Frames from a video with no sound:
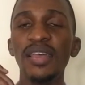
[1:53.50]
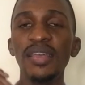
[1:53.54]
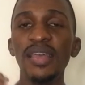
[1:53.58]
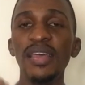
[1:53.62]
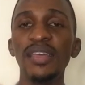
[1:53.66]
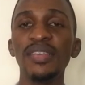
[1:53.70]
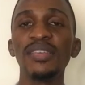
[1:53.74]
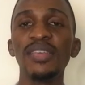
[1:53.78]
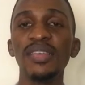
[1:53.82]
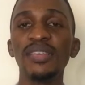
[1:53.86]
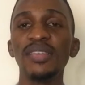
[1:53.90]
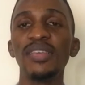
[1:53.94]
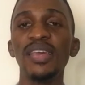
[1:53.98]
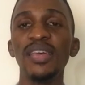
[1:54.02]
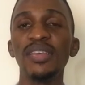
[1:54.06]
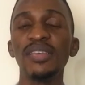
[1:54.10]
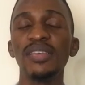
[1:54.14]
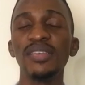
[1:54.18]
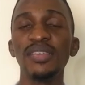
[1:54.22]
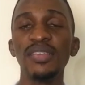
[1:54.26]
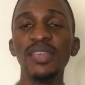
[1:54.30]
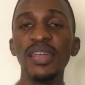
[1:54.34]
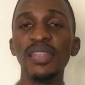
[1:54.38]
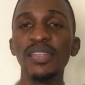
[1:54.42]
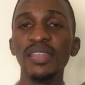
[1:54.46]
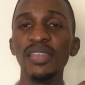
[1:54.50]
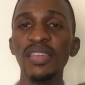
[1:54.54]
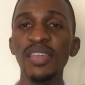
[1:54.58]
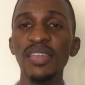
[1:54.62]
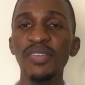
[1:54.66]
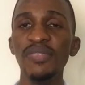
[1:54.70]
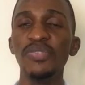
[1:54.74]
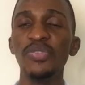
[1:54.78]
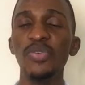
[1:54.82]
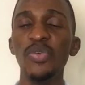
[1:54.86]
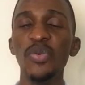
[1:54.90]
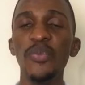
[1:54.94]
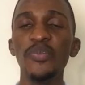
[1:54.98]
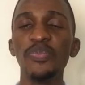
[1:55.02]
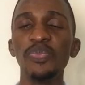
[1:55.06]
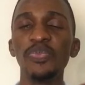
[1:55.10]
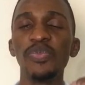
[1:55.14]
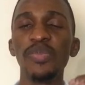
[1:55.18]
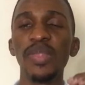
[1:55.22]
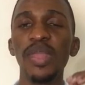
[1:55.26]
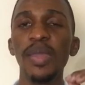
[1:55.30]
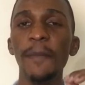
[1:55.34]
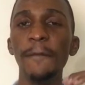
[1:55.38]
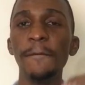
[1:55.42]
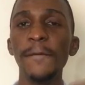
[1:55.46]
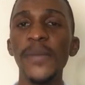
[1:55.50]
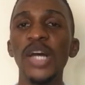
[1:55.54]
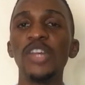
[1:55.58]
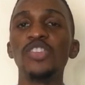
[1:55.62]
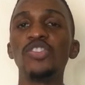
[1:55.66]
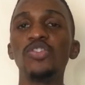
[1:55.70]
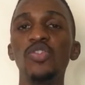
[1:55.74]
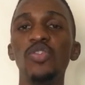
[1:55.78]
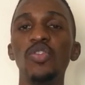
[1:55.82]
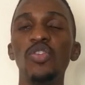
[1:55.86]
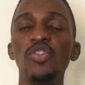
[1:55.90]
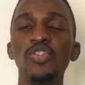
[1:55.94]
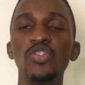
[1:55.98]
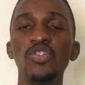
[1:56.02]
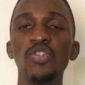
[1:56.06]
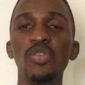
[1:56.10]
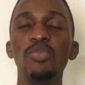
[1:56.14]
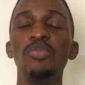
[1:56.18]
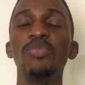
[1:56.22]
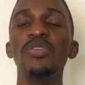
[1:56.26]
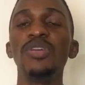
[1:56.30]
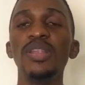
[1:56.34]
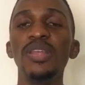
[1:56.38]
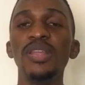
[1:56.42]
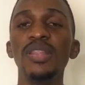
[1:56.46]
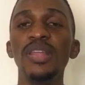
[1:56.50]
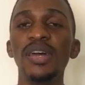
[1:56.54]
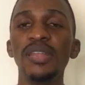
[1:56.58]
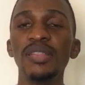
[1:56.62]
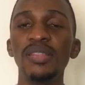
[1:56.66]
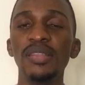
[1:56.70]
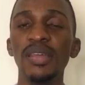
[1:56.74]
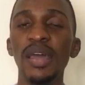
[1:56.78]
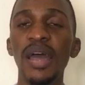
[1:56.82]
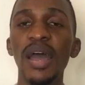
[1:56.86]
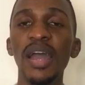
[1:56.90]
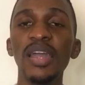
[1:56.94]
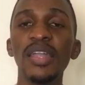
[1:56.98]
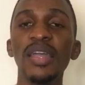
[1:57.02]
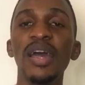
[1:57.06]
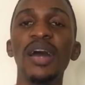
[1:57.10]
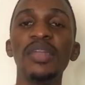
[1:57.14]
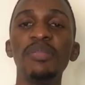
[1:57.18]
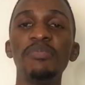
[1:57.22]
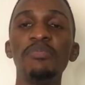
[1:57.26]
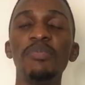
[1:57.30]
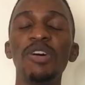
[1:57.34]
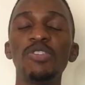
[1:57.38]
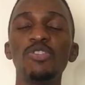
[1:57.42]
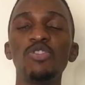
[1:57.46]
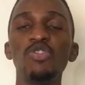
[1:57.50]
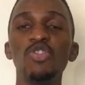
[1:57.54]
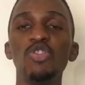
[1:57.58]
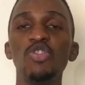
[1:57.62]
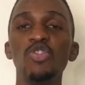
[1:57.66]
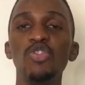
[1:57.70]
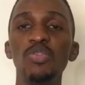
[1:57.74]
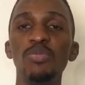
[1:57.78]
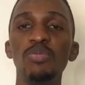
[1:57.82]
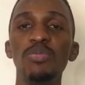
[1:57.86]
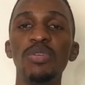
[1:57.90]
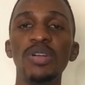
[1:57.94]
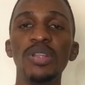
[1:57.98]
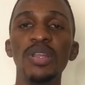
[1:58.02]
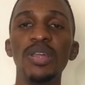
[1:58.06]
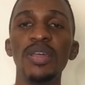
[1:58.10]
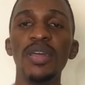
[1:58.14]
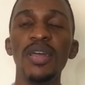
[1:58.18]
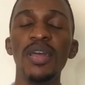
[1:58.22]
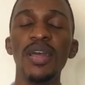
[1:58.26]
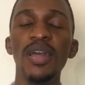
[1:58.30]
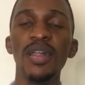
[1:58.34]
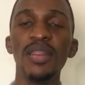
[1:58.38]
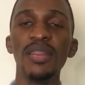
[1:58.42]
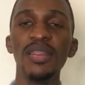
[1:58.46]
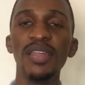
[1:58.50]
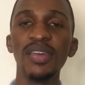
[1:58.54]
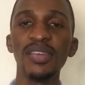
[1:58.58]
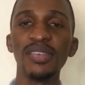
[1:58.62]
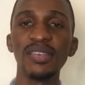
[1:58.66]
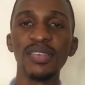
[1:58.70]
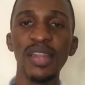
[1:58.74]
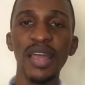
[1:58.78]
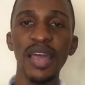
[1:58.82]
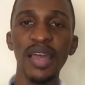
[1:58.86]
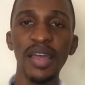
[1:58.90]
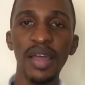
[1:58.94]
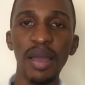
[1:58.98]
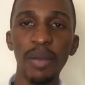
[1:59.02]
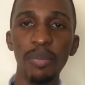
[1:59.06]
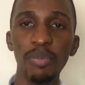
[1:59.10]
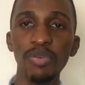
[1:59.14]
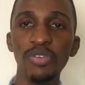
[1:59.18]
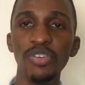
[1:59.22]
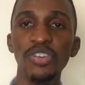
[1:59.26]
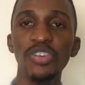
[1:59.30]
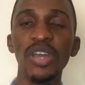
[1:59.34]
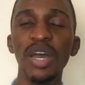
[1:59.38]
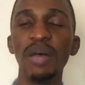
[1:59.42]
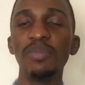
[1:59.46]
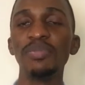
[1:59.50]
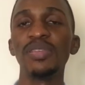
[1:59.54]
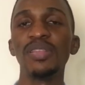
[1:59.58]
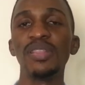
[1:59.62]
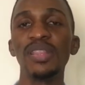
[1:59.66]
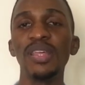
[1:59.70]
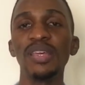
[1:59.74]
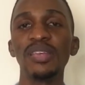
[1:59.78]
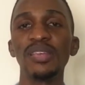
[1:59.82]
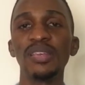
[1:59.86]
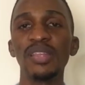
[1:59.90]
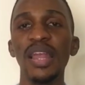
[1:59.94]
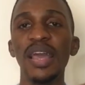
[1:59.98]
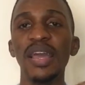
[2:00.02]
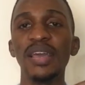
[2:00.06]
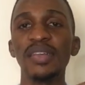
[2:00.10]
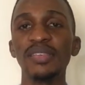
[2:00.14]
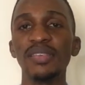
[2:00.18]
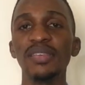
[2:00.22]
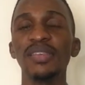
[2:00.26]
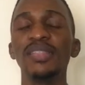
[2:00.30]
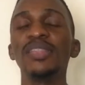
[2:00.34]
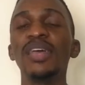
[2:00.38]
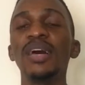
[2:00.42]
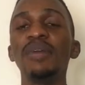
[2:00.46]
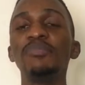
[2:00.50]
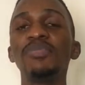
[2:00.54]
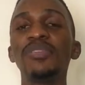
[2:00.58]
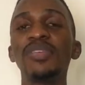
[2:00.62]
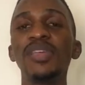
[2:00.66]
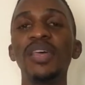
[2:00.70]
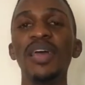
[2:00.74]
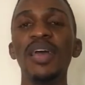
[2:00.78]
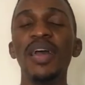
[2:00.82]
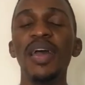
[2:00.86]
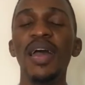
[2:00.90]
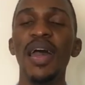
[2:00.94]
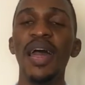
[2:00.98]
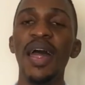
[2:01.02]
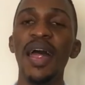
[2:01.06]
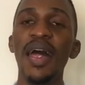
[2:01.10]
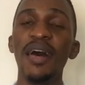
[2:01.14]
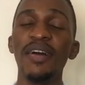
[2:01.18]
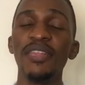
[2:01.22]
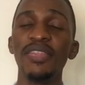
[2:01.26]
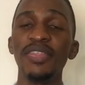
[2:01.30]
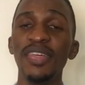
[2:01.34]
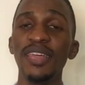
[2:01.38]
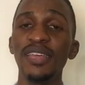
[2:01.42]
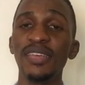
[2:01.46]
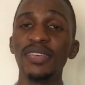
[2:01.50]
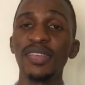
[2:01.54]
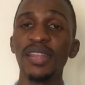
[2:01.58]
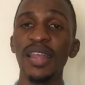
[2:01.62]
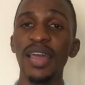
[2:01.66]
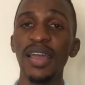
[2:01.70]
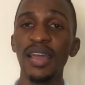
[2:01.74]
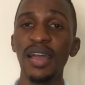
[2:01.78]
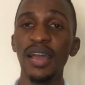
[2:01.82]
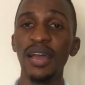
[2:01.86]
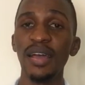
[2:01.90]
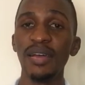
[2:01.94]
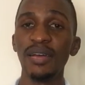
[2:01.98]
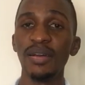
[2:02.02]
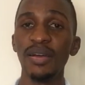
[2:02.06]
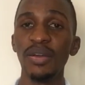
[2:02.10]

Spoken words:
exercises that give you muscle on your body, that add muscle onto your body. Things like push-ups, things like sit-ups, things like